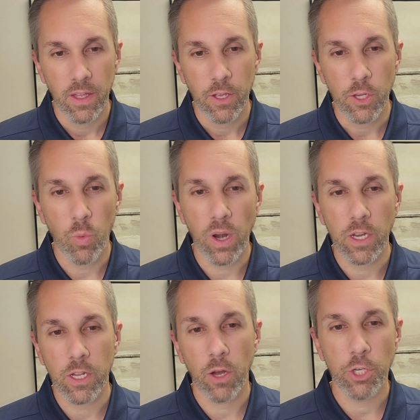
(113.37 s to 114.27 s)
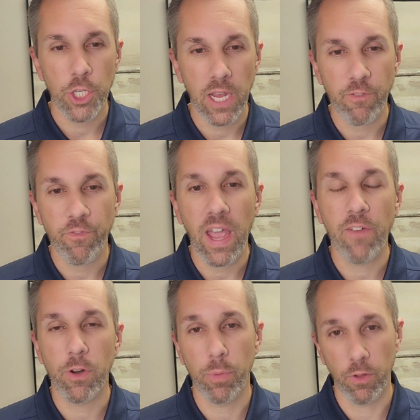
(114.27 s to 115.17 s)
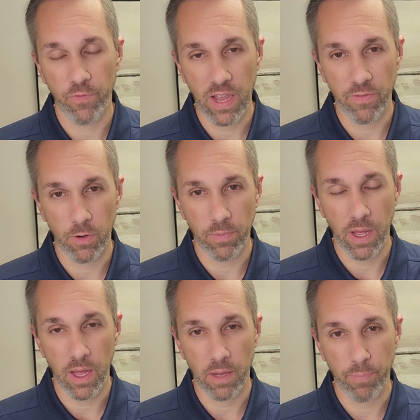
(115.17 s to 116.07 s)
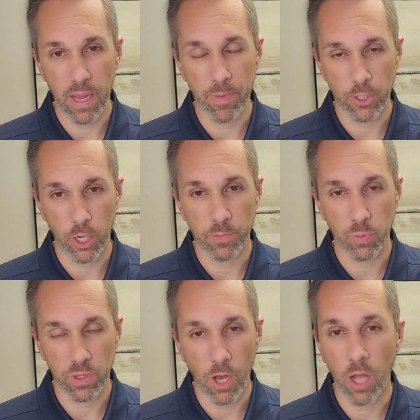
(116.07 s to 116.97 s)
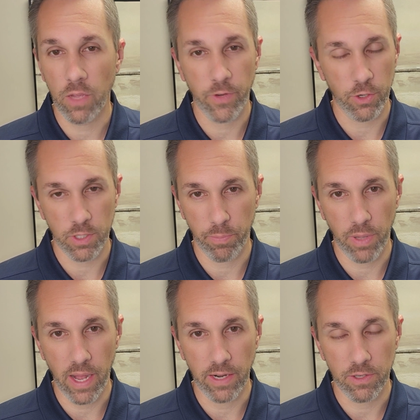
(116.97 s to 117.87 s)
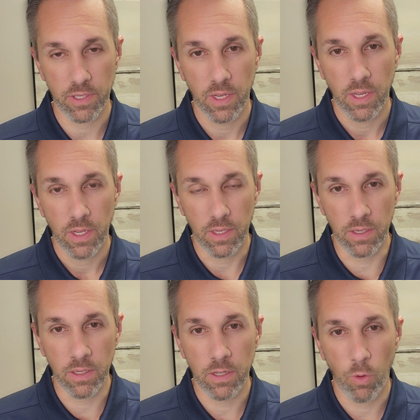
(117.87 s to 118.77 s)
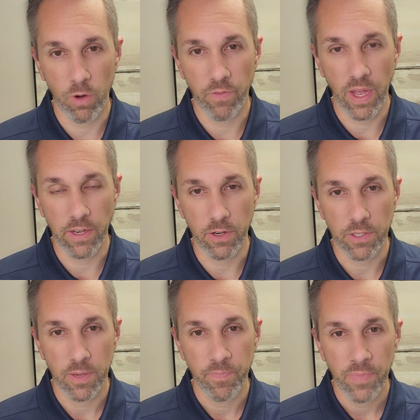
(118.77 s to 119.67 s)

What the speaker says: You want to negotiate favorable payment terms with all of your suppliers or vendors.